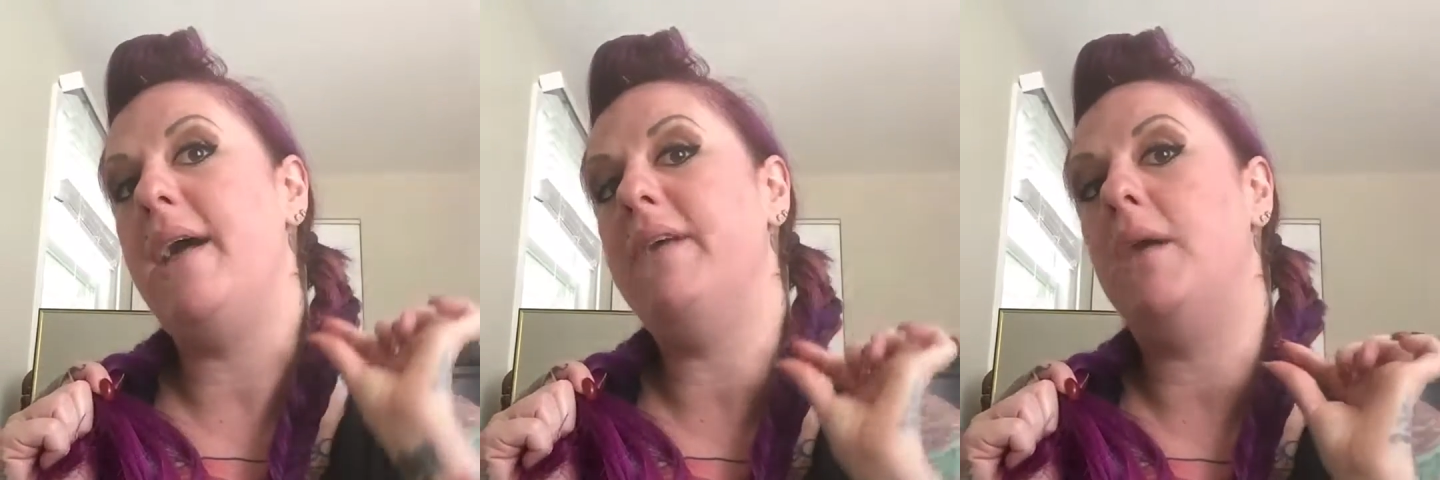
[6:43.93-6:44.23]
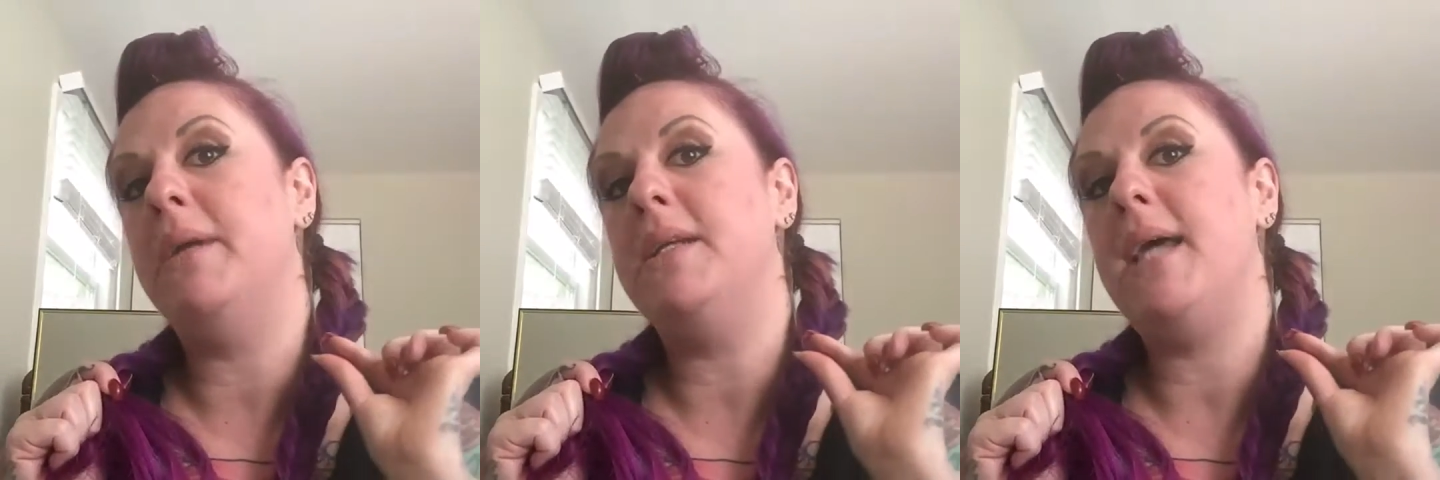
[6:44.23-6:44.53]
it
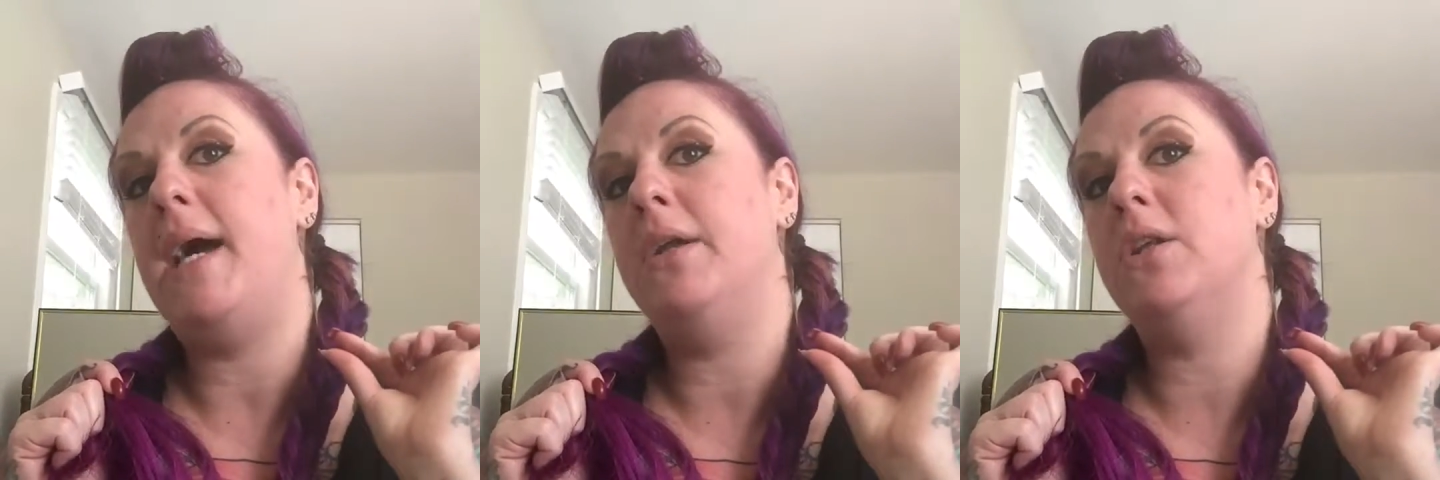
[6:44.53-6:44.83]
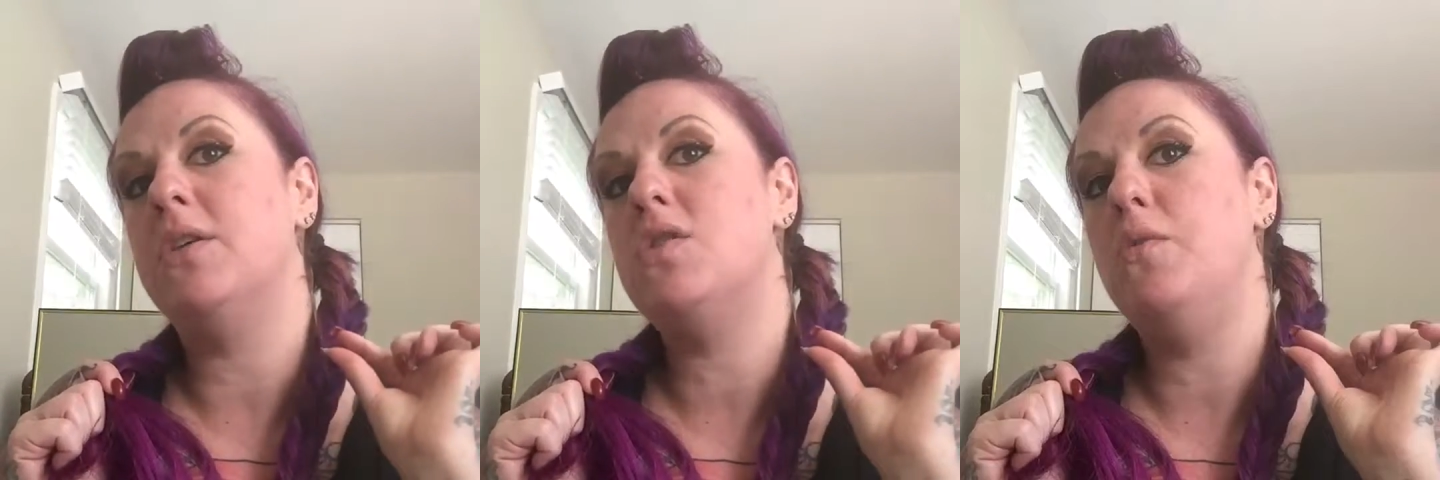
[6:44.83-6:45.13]
coming down and
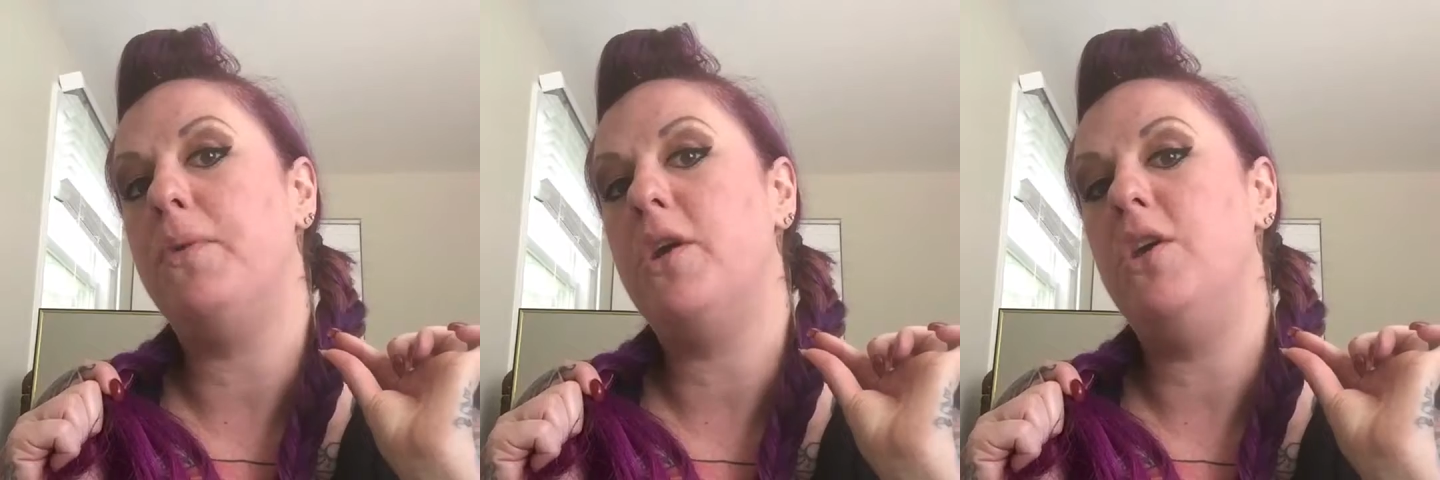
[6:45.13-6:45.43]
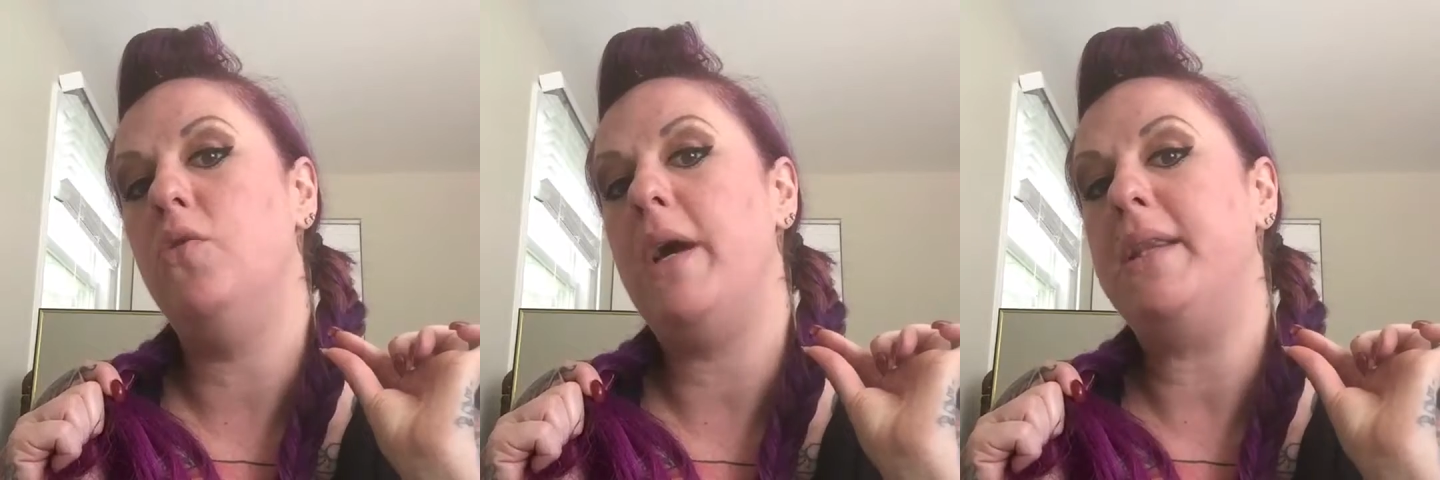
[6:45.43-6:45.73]
look super
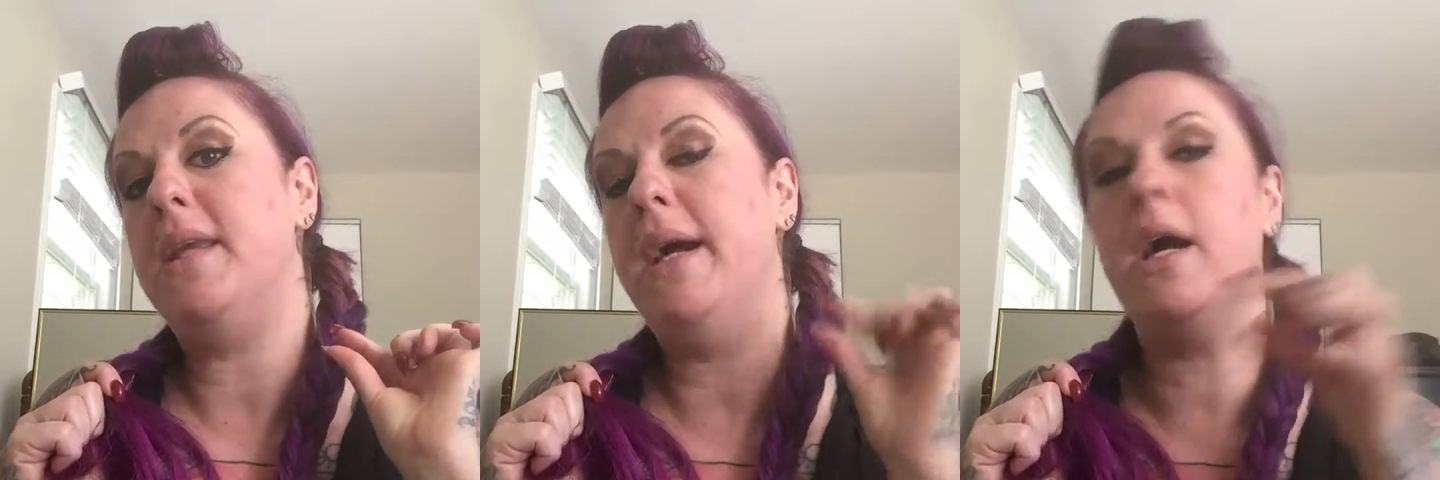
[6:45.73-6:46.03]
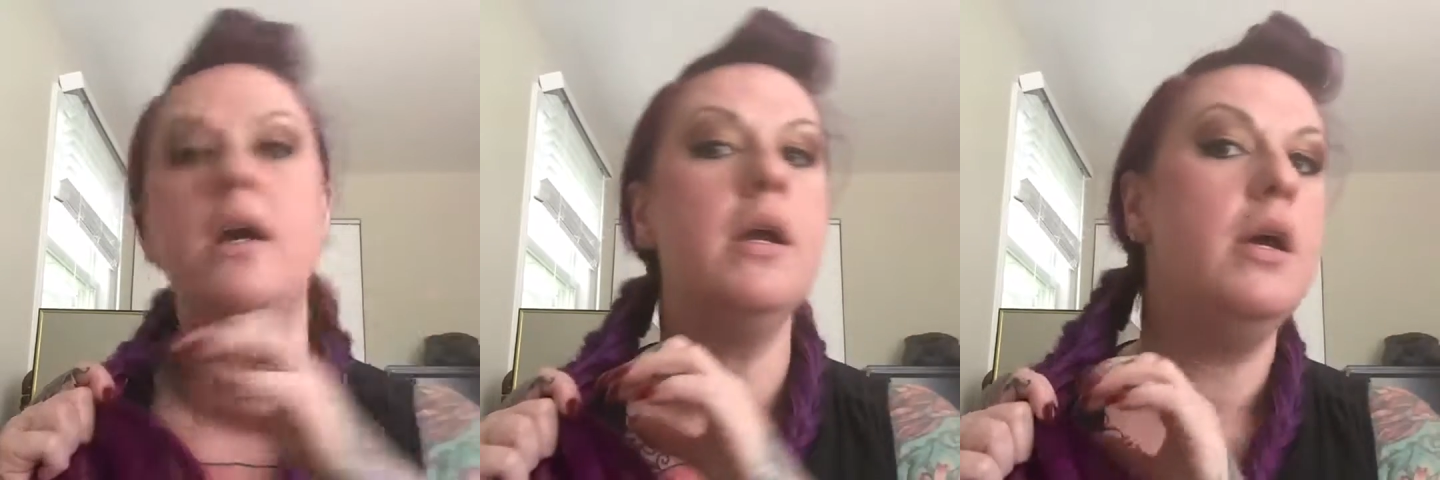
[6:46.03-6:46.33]
cute right
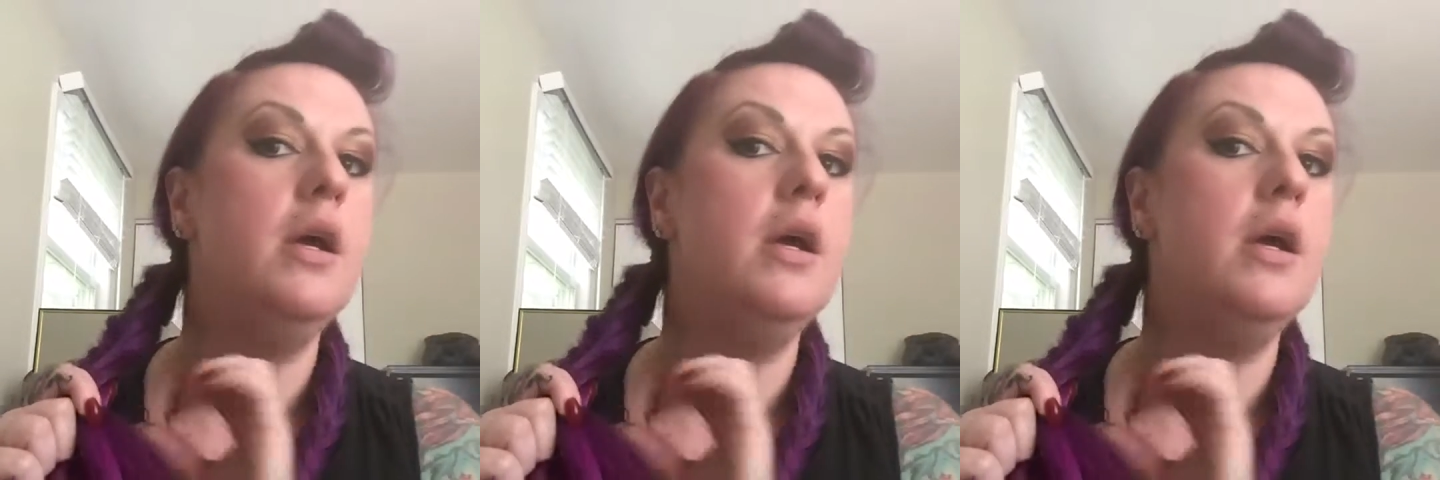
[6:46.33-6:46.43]
there.